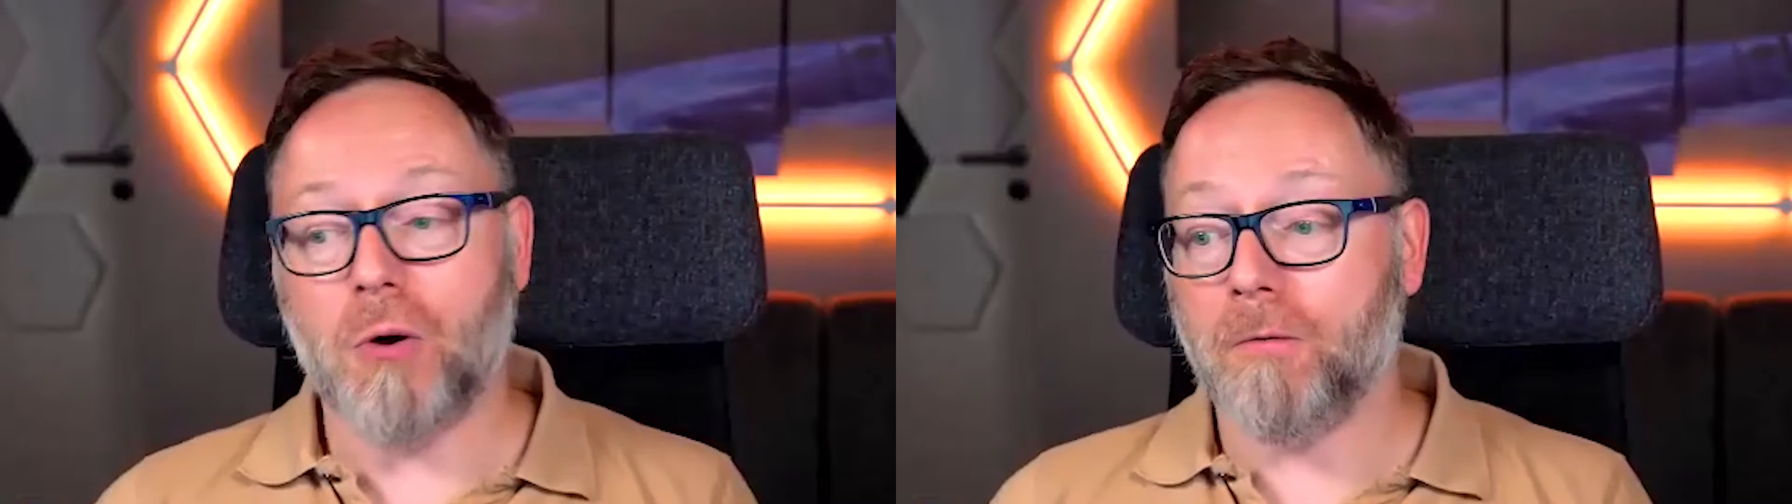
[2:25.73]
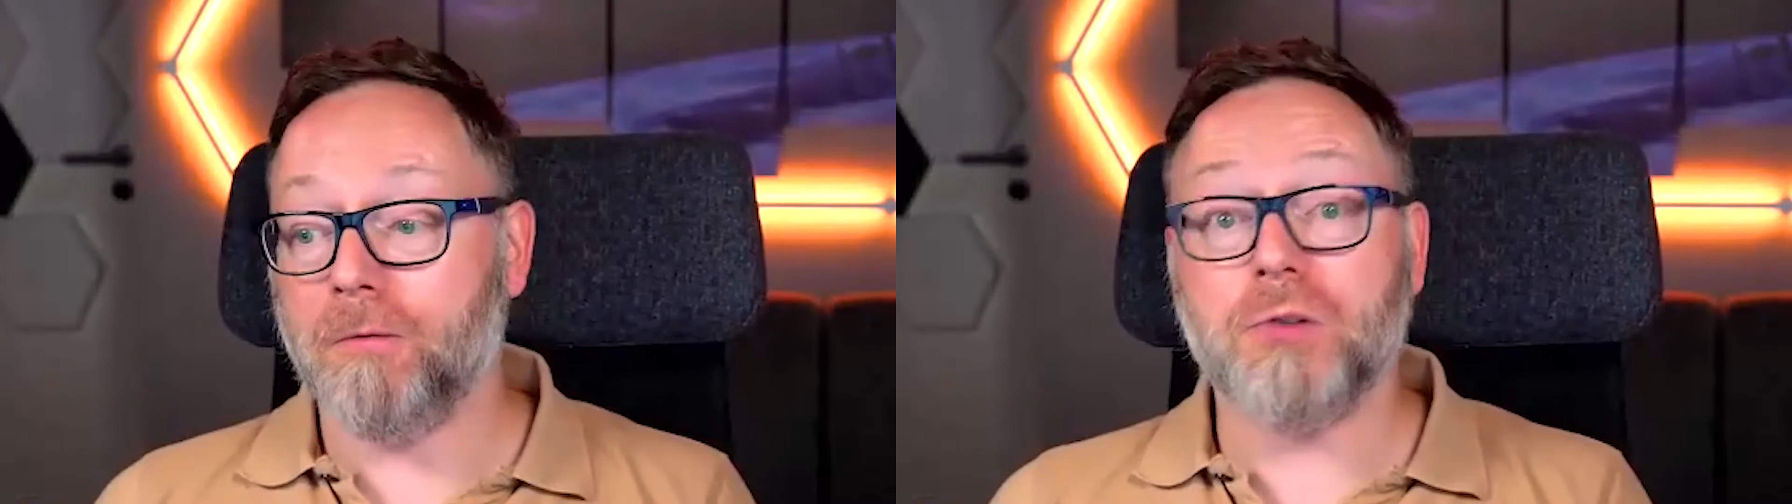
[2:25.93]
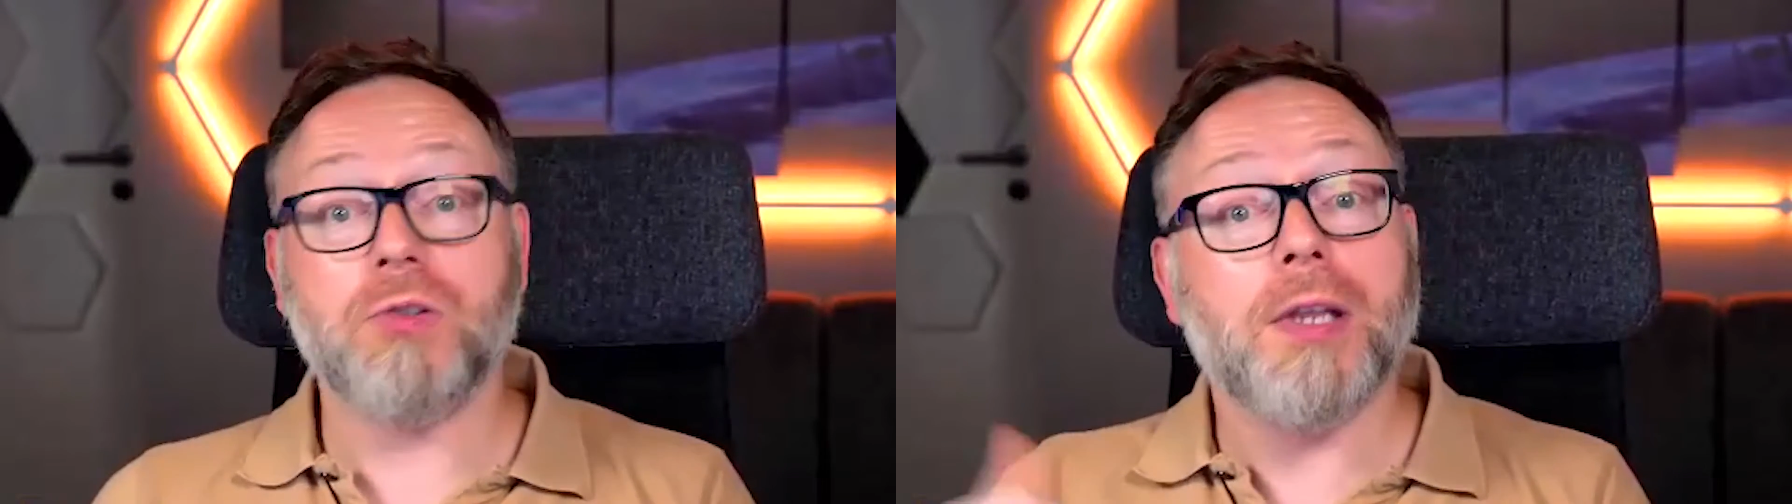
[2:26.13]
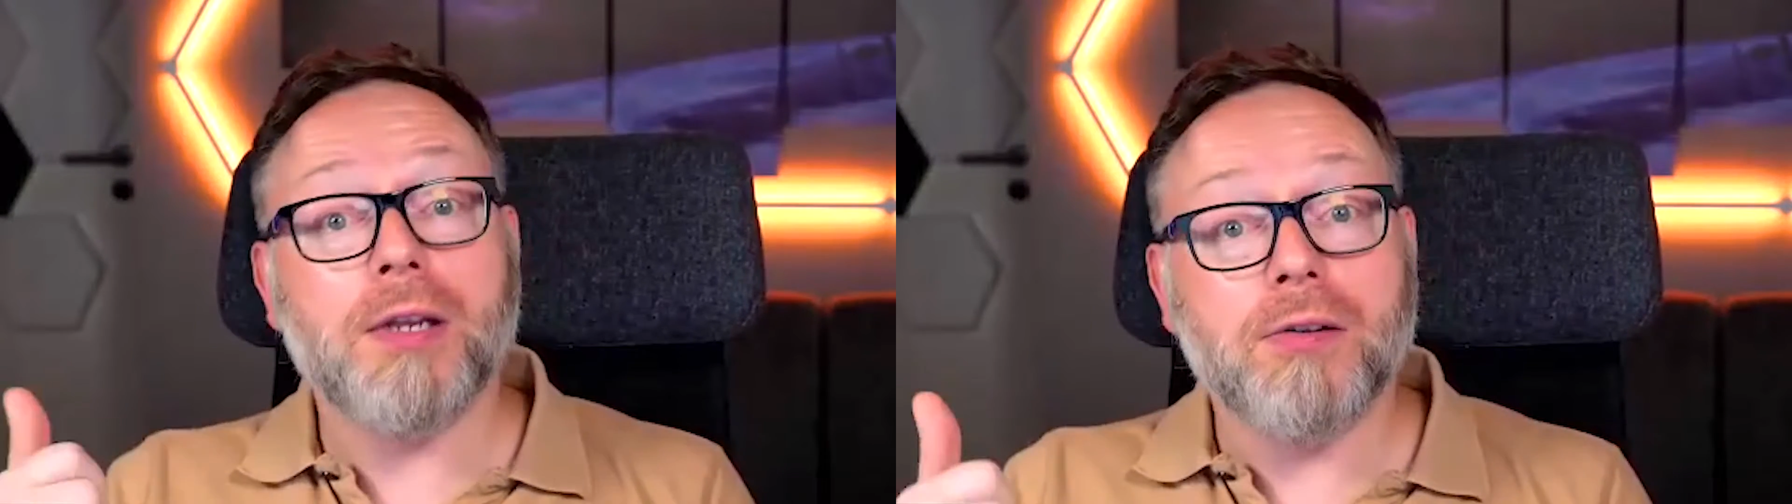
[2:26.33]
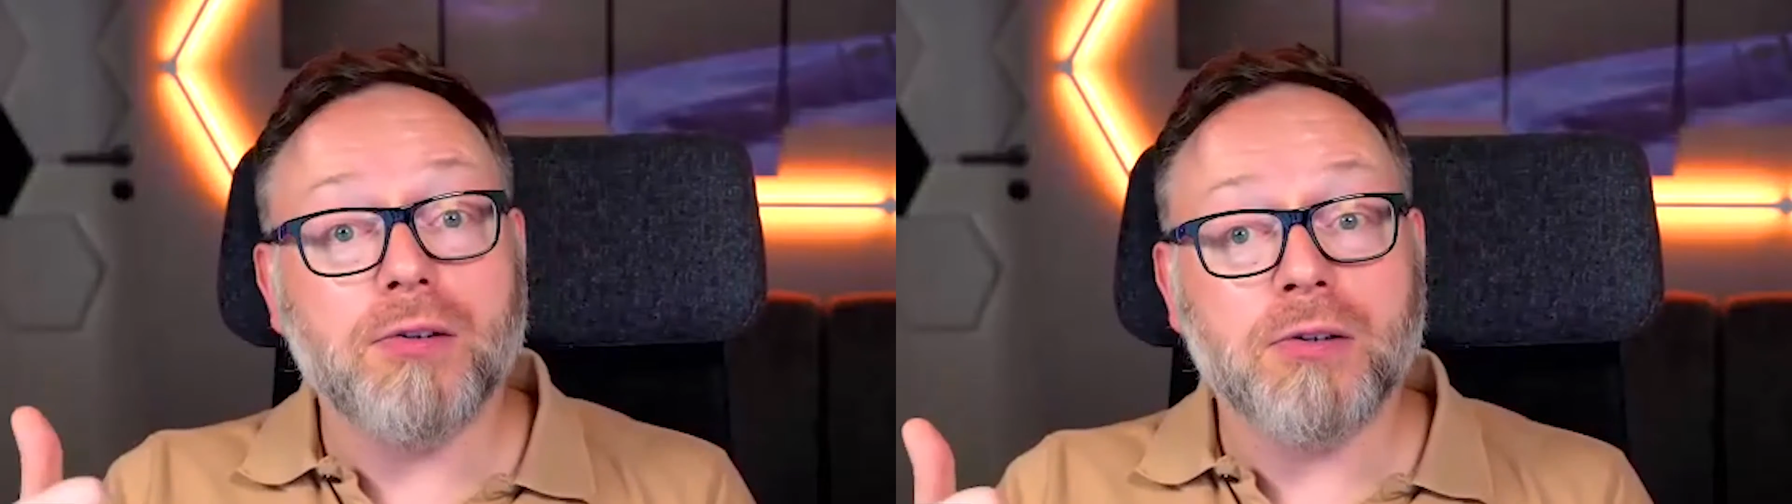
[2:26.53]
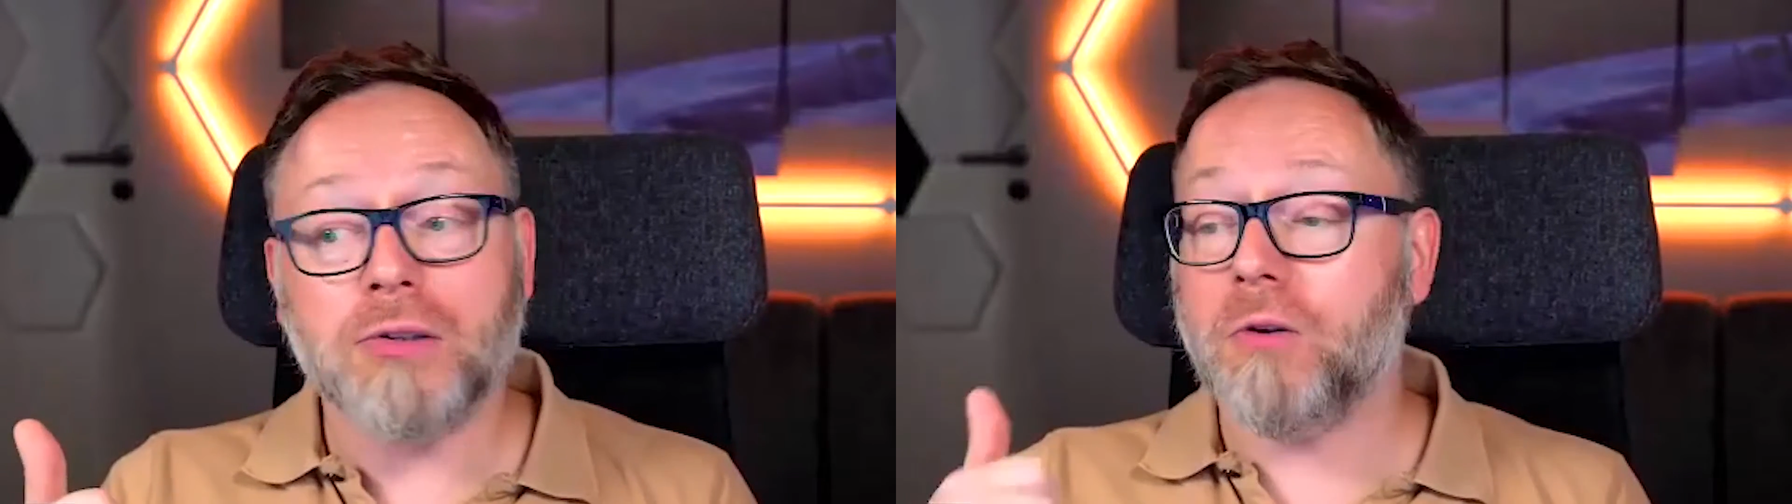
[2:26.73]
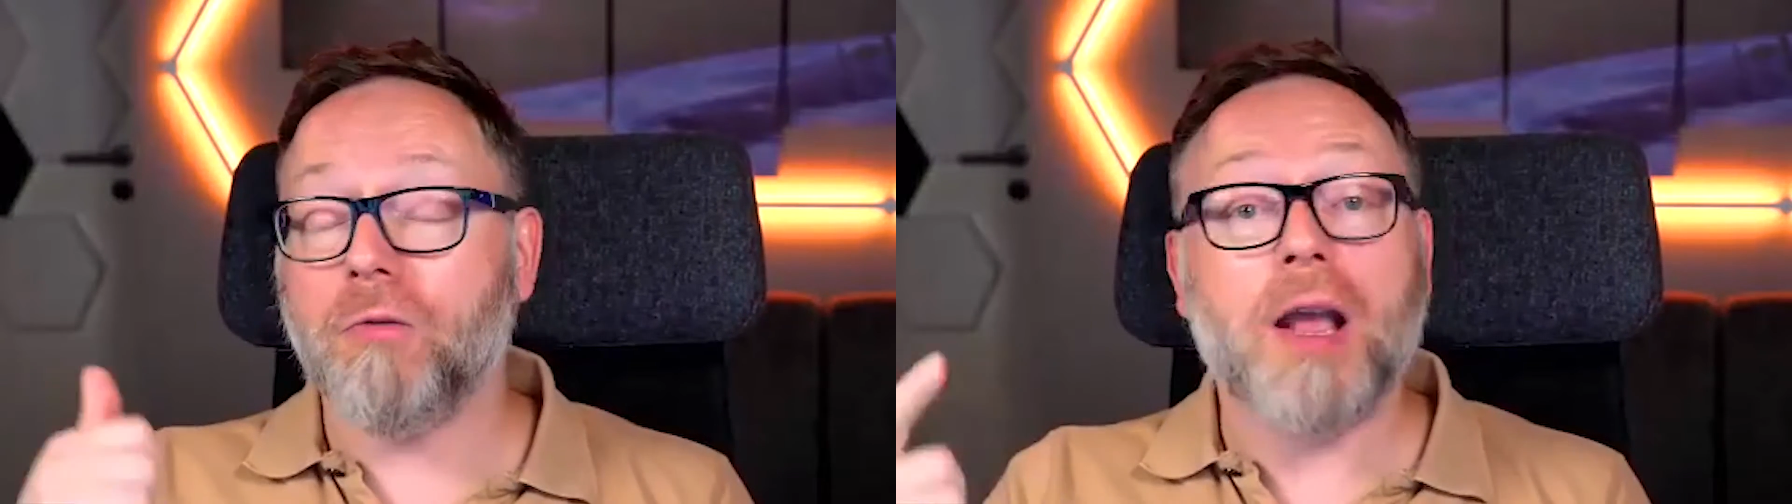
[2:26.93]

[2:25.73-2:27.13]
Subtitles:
of citizens,